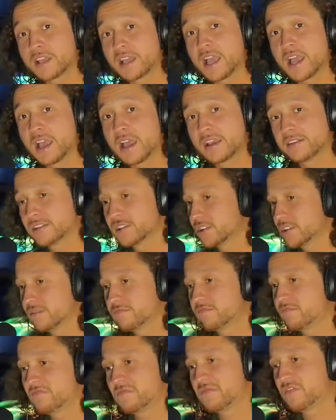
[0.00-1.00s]
Like, I just
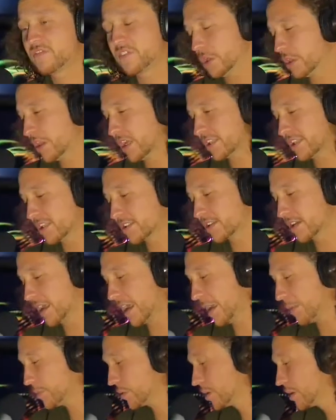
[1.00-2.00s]
feel like that's going to
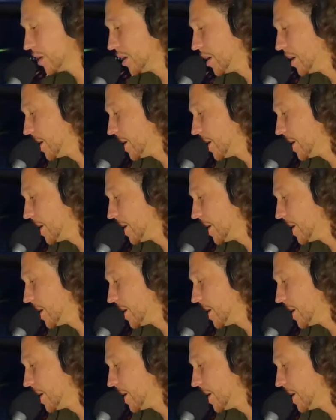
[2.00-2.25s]
happen.